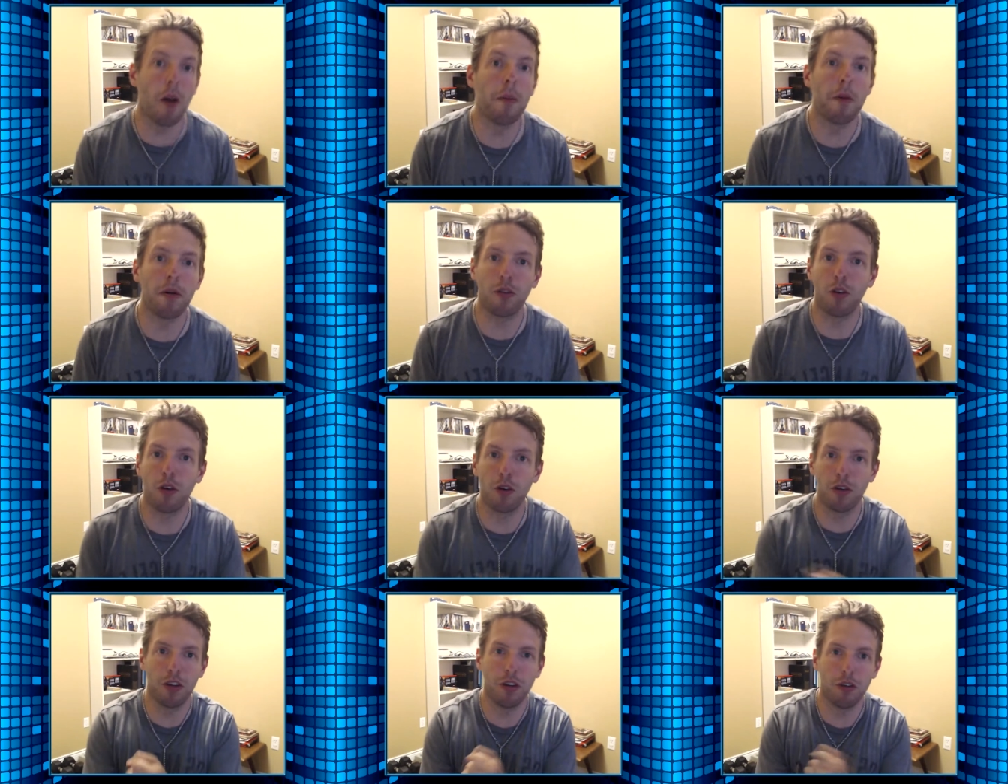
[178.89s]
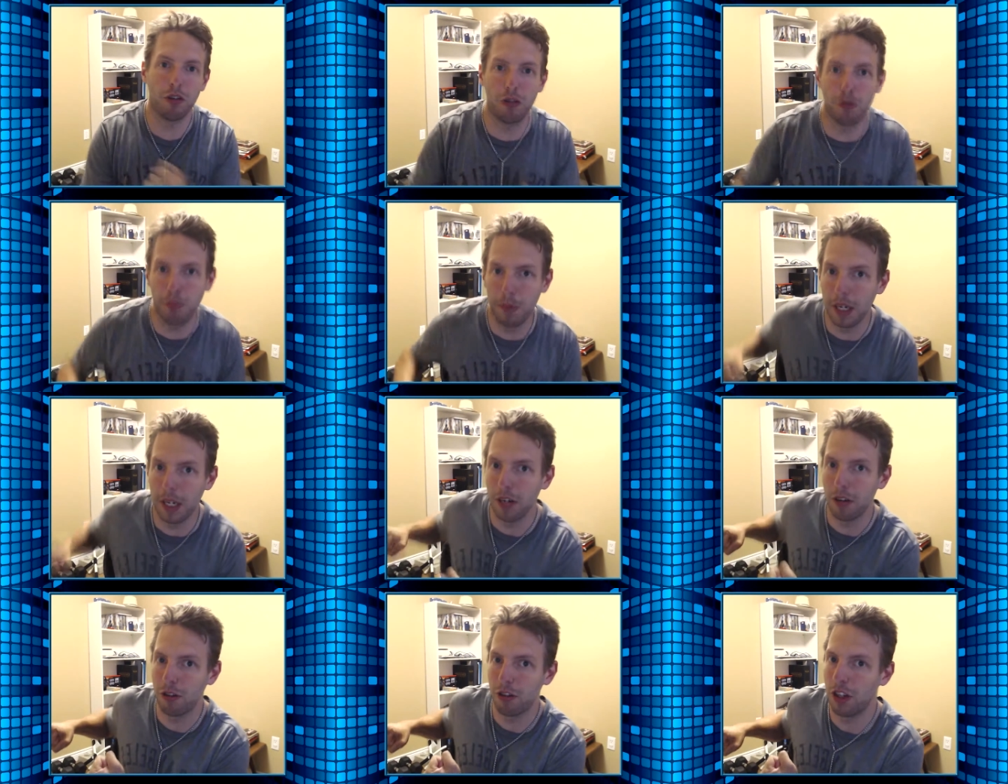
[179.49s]
Of course, they're
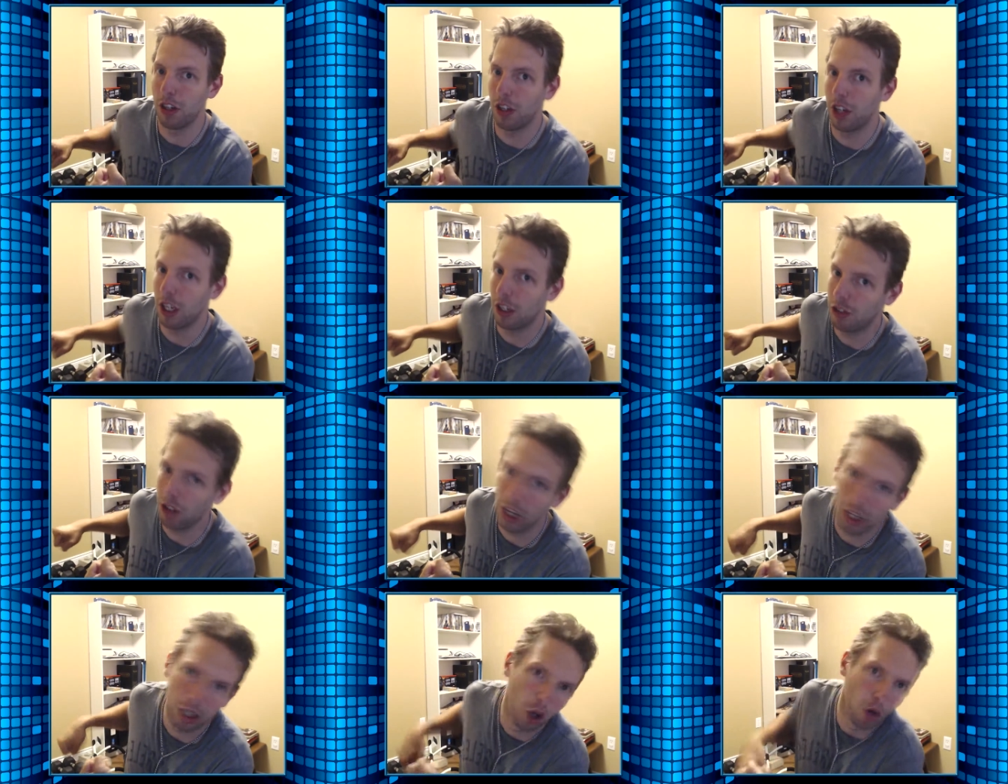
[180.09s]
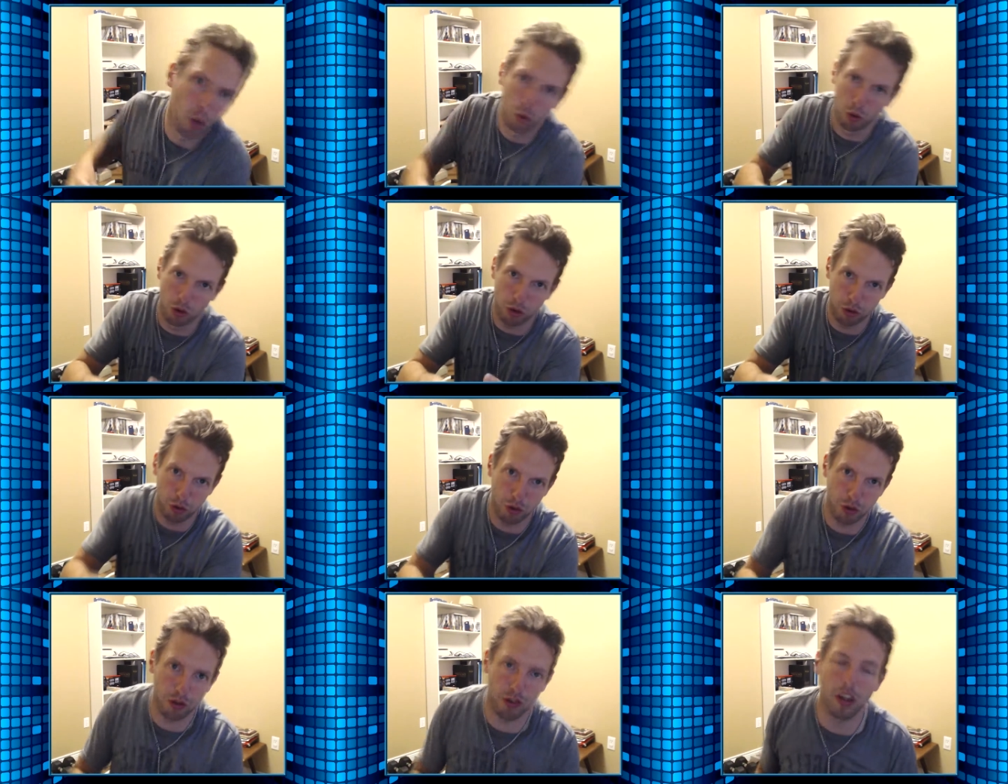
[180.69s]
spears, and they're like
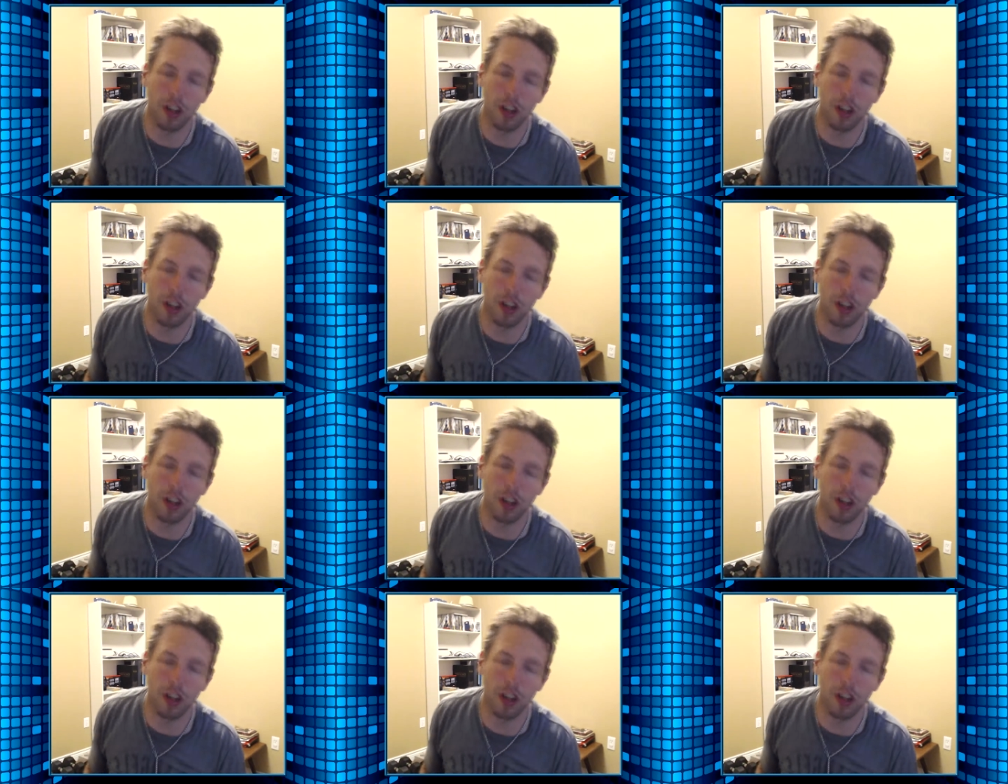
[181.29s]
Senku, you